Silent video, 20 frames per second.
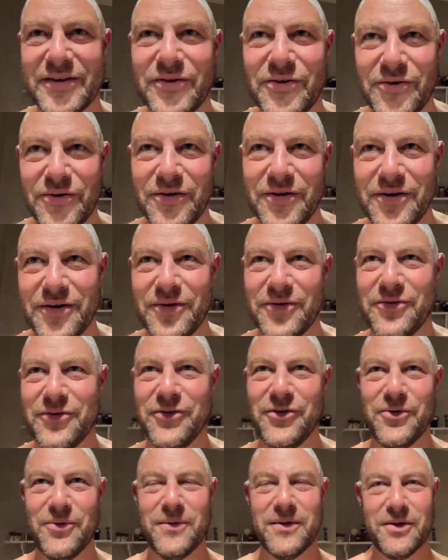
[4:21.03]
you're, you're
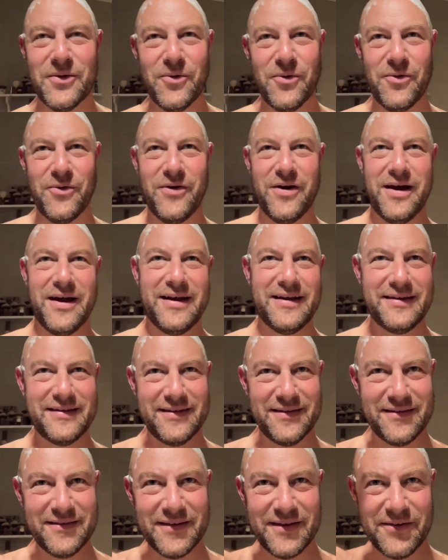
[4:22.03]
doing all right,
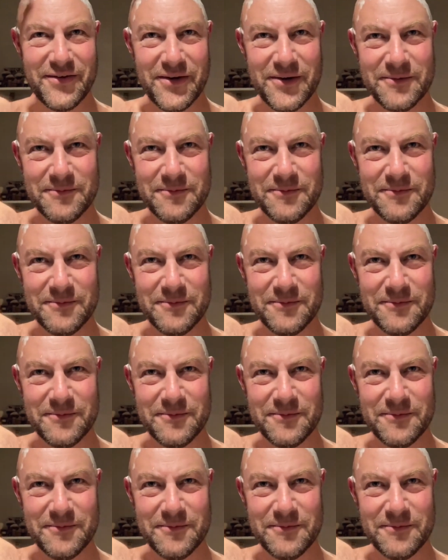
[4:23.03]
etc.